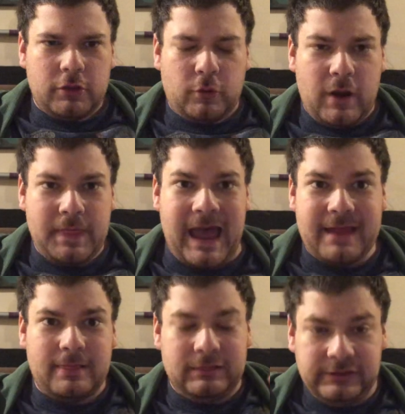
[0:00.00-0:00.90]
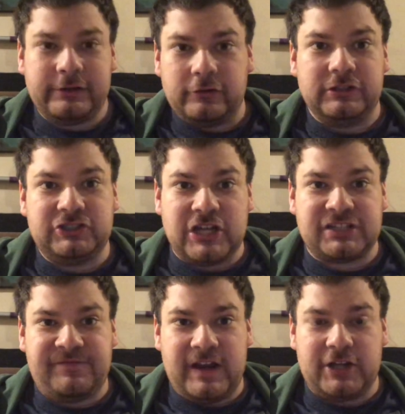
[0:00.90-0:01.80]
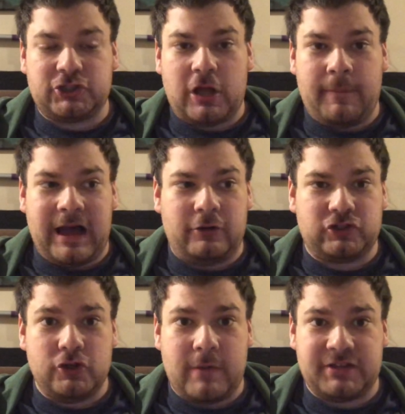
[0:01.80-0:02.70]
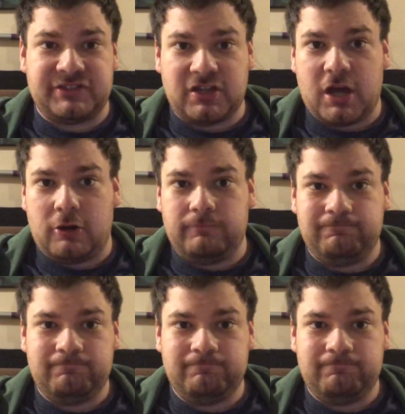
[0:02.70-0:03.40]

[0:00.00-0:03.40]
The one that literally just finished about 2 months ago.